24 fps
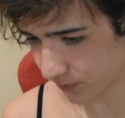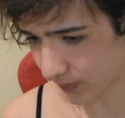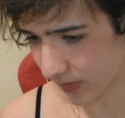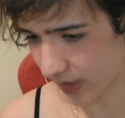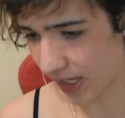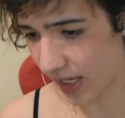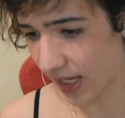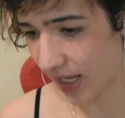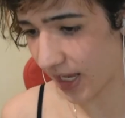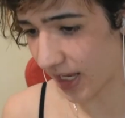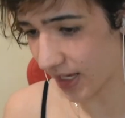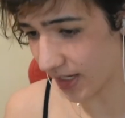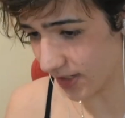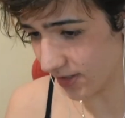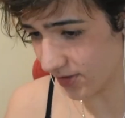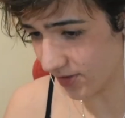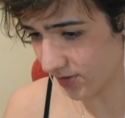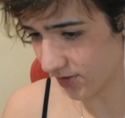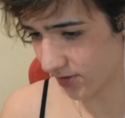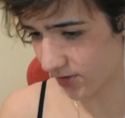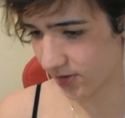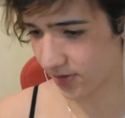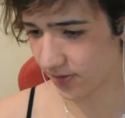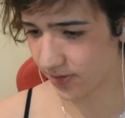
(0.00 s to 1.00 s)

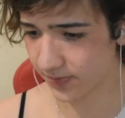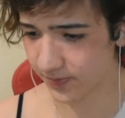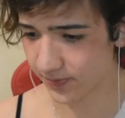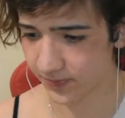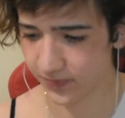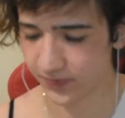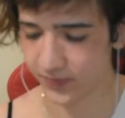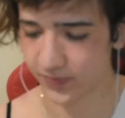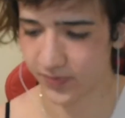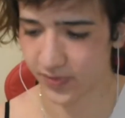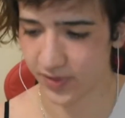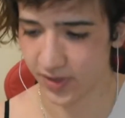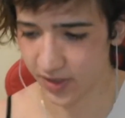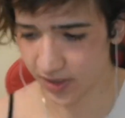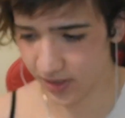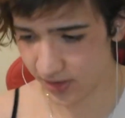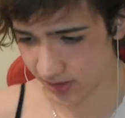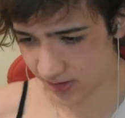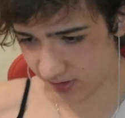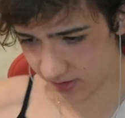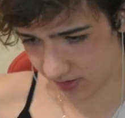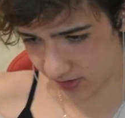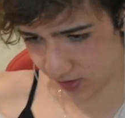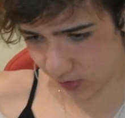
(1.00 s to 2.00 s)
is
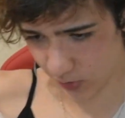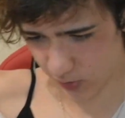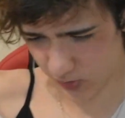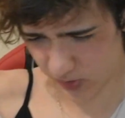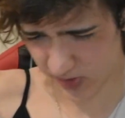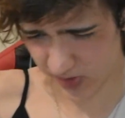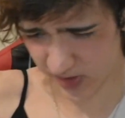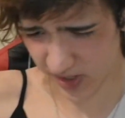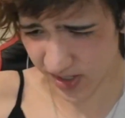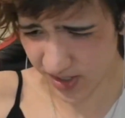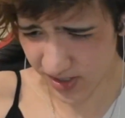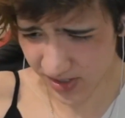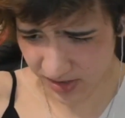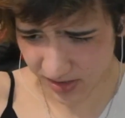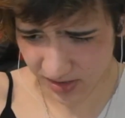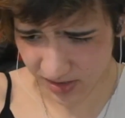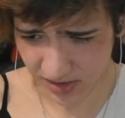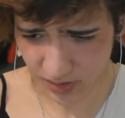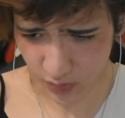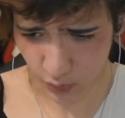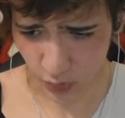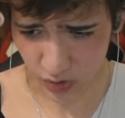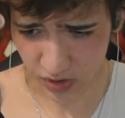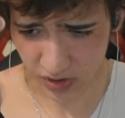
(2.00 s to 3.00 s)
use this,
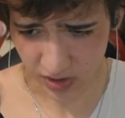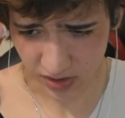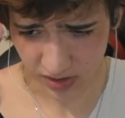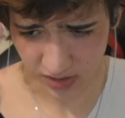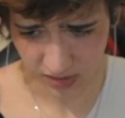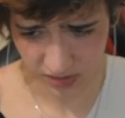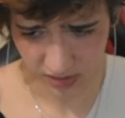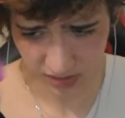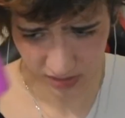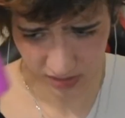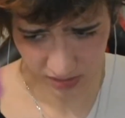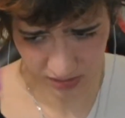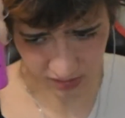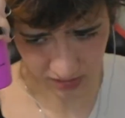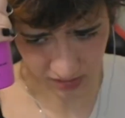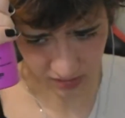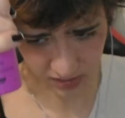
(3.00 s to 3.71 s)
which is